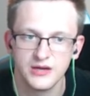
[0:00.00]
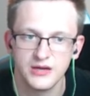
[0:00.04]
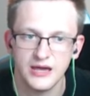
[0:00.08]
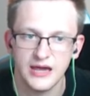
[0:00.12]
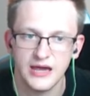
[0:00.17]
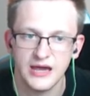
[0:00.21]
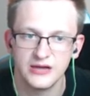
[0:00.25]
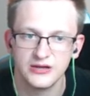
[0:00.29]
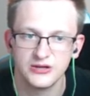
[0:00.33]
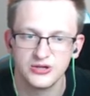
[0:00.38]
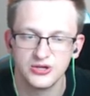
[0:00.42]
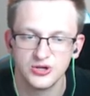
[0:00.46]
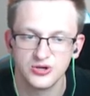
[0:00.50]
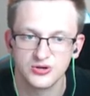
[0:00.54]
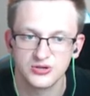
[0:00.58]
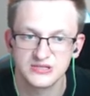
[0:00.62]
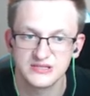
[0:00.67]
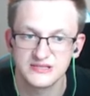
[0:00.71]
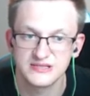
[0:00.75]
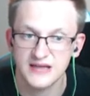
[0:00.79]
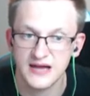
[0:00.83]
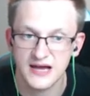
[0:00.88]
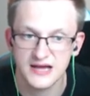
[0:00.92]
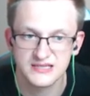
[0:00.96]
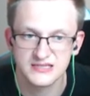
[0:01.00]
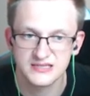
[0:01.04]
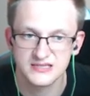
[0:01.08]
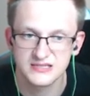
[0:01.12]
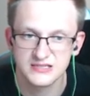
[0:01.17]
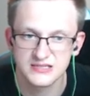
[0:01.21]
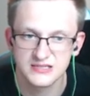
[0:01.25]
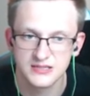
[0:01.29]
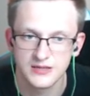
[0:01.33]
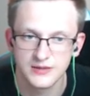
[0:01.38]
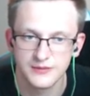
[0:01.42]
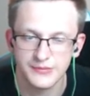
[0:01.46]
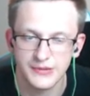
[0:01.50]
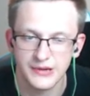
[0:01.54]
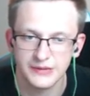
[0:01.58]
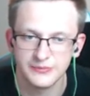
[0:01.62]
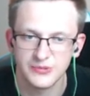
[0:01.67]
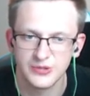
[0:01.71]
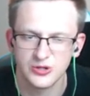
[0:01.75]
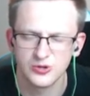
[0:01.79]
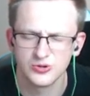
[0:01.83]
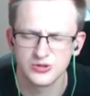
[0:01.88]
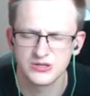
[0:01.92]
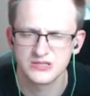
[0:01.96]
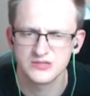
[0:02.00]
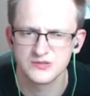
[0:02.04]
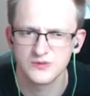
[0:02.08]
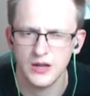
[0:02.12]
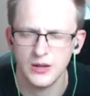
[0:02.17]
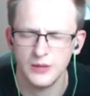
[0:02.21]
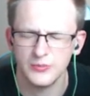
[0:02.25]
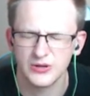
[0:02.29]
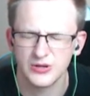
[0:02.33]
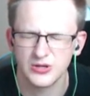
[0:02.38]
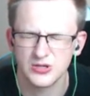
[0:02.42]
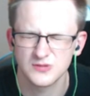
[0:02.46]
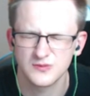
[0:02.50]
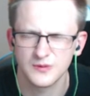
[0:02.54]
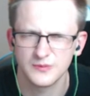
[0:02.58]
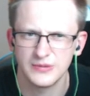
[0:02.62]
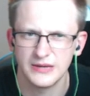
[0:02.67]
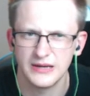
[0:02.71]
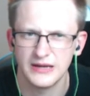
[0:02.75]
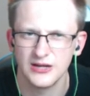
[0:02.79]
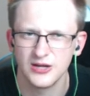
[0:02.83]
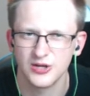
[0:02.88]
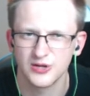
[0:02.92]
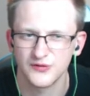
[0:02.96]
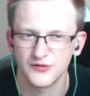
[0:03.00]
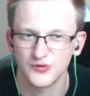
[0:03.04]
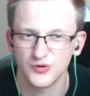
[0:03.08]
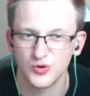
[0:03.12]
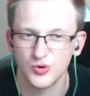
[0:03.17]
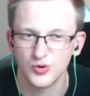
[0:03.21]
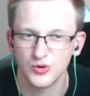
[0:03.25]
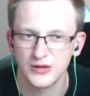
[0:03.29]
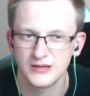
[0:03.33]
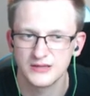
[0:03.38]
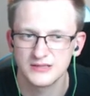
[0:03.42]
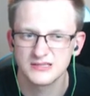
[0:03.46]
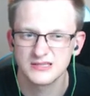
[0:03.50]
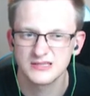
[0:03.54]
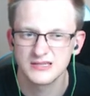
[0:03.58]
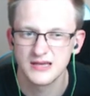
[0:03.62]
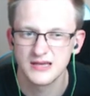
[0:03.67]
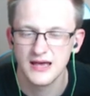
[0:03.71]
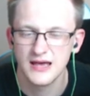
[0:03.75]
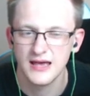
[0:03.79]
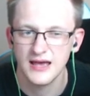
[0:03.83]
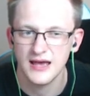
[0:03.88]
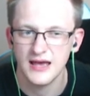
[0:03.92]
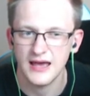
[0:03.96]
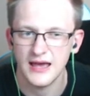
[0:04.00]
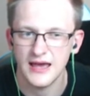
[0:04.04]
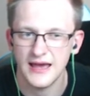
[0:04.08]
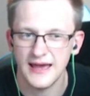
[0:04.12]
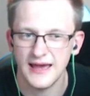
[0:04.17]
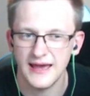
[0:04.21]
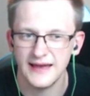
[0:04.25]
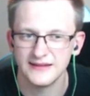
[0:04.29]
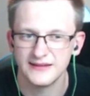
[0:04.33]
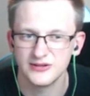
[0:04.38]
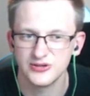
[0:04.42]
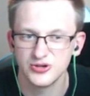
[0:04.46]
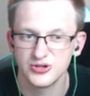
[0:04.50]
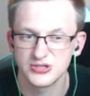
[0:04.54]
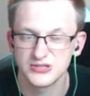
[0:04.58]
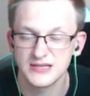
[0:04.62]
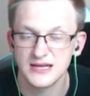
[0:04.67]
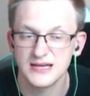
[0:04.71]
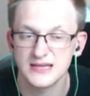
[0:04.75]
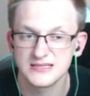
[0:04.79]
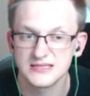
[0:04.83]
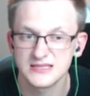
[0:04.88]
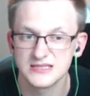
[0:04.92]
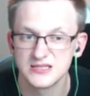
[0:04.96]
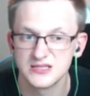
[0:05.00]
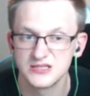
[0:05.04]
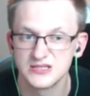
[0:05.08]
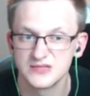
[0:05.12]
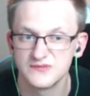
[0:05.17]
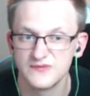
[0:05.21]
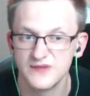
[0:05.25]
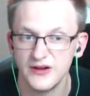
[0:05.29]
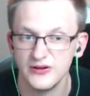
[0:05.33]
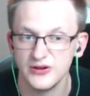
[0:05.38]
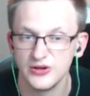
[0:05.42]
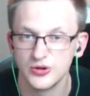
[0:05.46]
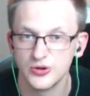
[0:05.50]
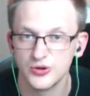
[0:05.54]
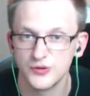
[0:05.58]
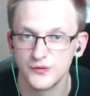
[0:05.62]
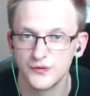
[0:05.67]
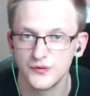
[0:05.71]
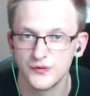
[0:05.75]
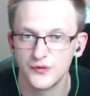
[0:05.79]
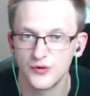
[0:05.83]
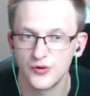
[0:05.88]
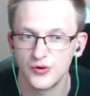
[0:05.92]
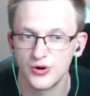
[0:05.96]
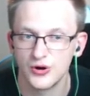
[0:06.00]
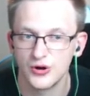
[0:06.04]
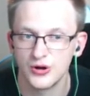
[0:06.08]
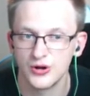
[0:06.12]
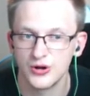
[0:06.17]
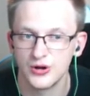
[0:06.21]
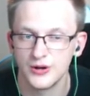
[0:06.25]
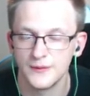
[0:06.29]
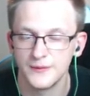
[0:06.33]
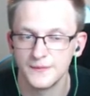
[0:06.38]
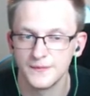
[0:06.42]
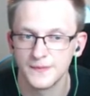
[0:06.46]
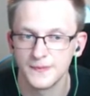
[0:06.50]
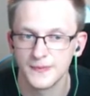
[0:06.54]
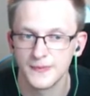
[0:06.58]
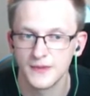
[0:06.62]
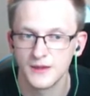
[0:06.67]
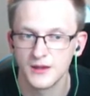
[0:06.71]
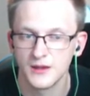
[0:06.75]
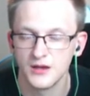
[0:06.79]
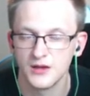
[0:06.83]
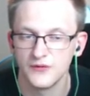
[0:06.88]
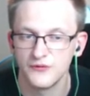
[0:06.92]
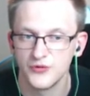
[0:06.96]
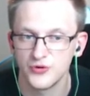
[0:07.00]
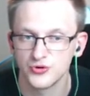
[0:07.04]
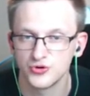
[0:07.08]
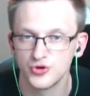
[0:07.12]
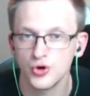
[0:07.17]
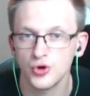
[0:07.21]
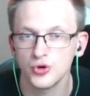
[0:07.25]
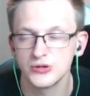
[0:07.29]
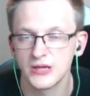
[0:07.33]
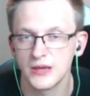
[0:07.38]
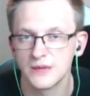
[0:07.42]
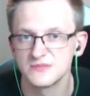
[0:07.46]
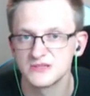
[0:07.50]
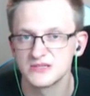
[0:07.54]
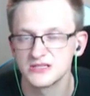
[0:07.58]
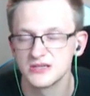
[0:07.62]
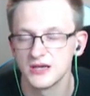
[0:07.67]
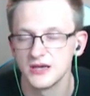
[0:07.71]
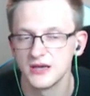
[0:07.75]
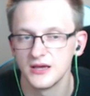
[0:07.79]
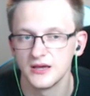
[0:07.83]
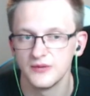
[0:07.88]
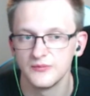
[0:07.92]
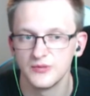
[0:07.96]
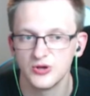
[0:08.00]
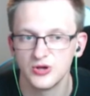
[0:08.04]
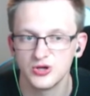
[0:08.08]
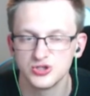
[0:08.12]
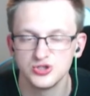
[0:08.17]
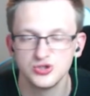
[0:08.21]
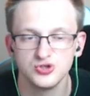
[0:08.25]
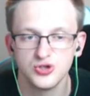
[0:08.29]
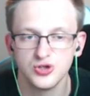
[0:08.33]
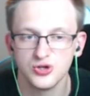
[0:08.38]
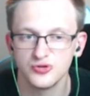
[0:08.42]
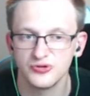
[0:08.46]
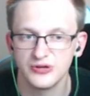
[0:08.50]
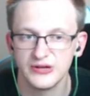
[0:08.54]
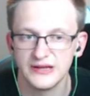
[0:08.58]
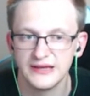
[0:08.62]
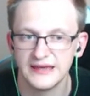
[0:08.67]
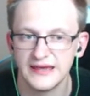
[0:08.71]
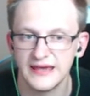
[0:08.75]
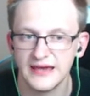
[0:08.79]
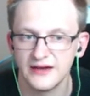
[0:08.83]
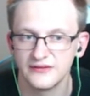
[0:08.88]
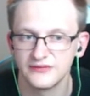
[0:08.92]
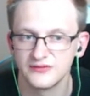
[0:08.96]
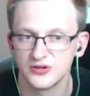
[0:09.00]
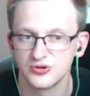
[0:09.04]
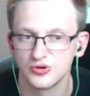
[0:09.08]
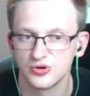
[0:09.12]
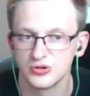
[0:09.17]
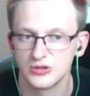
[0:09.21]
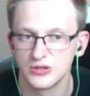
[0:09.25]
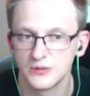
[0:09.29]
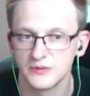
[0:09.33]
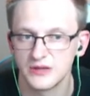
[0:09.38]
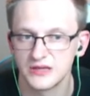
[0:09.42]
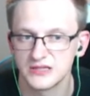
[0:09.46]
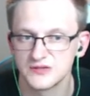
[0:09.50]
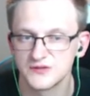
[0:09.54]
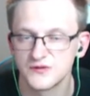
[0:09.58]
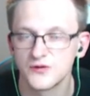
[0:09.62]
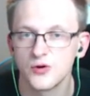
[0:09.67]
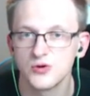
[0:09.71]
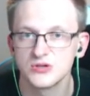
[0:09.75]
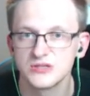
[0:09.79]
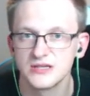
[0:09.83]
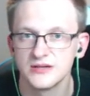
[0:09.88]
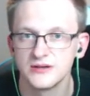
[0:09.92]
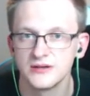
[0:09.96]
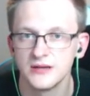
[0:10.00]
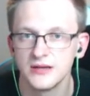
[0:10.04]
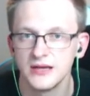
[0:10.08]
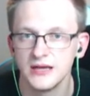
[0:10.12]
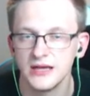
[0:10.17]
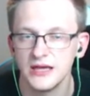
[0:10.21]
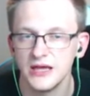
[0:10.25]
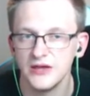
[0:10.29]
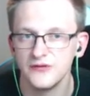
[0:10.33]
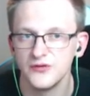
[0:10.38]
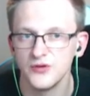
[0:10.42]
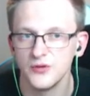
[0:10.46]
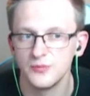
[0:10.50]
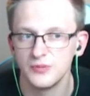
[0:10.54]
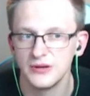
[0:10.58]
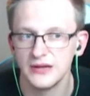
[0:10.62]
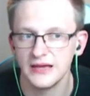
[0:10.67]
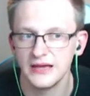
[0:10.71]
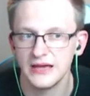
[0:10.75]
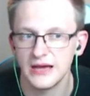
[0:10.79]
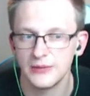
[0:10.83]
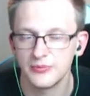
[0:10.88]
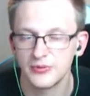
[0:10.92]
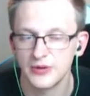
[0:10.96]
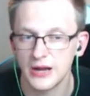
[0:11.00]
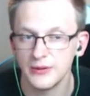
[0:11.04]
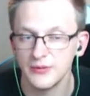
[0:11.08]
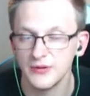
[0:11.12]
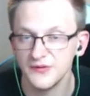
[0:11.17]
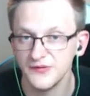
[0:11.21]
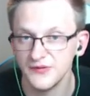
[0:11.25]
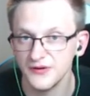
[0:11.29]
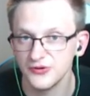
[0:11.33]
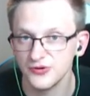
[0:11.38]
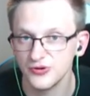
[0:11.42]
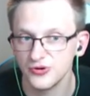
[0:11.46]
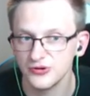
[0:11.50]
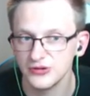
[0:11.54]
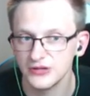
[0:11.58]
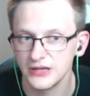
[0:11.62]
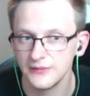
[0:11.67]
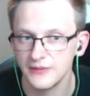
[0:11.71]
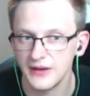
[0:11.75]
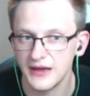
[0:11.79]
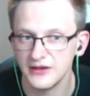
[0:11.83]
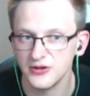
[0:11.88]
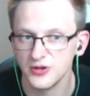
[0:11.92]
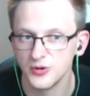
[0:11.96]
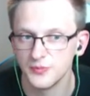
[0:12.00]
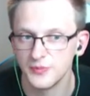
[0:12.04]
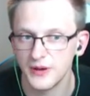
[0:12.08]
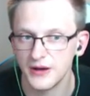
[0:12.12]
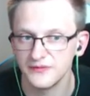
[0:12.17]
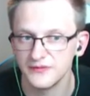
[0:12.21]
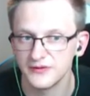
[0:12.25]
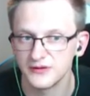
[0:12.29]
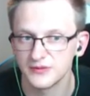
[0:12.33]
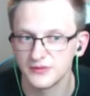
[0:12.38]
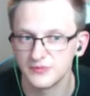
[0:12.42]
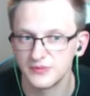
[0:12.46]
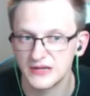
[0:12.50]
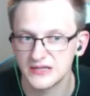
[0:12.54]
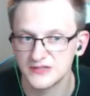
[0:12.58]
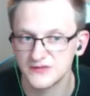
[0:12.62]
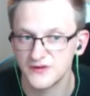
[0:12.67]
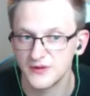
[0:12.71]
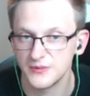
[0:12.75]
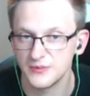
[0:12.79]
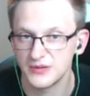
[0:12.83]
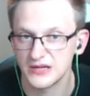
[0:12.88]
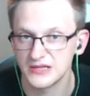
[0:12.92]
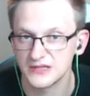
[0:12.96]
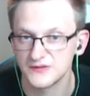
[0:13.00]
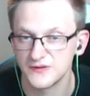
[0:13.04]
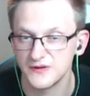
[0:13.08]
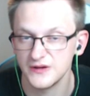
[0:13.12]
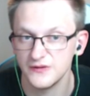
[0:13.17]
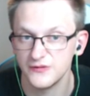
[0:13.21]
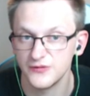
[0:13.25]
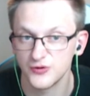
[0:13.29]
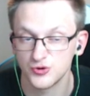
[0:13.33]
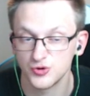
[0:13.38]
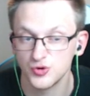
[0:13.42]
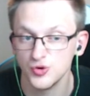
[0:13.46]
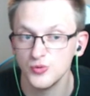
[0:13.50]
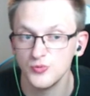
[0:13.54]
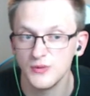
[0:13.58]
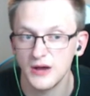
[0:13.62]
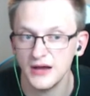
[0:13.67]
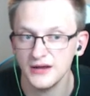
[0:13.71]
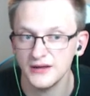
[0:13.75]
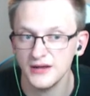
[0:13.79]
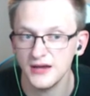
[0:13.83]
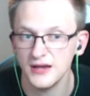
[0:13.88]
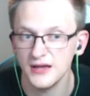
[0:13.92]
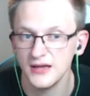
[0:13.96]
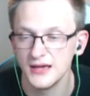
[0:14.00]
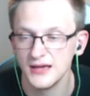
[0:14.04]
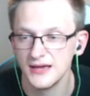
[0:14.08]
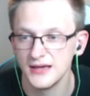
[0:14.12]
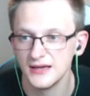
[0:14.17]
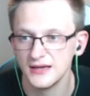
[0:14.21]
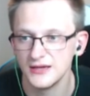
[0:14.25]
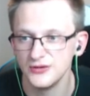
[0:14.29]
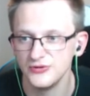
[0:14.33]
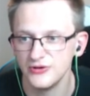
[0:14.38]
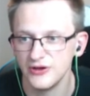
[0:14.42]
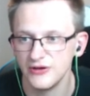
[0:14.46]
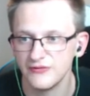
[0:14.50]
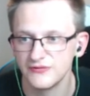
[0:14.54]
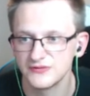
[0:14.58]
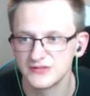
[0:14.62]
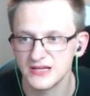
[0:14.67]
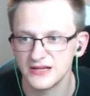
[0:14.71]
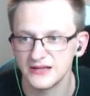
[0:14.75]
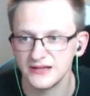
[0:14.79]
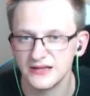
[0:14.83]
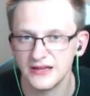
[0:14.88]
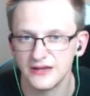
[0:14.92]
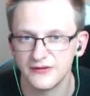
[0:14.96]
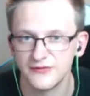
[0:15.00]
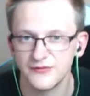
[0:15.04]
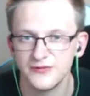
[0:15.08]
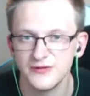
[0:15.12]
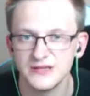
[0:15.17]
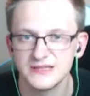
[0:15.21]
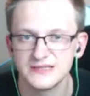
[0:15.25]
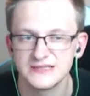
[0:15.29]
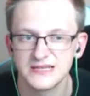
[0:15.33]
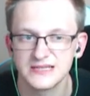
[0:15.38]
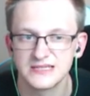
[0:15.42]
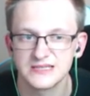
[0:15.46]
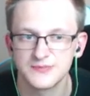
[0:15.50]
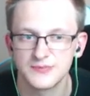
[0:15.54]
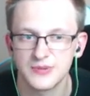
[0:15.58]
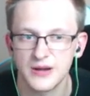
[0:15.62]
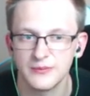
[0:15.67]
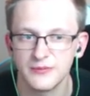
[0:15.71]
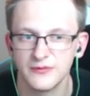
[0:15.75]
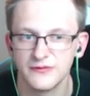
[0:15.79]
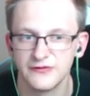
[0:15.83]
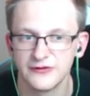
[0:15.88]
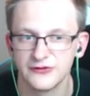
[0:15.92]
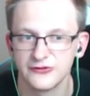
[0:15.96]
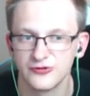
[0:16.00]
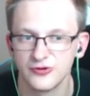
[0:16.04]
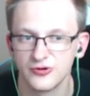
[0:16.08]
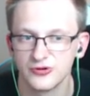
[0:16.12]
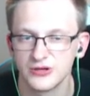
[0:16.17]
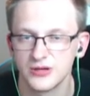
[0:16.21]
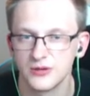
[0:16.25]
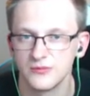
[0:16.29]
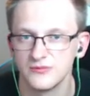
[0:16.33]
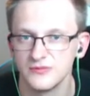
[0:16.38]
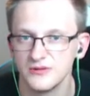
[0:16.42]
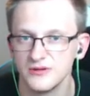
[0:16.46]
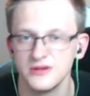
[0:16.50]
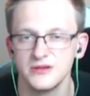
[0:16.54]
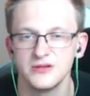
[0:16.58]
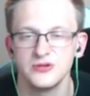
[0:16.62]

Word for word: And Kyrstasis might be good as well, because we play a lot of tokens, and Kyrstasis is very good for um, for totems, because you don't really care if the totem gets frozen. If you play a Primal Fin totem and you buff it plus three plus three for two mana, you have suddenly a three six Primal Fin totem.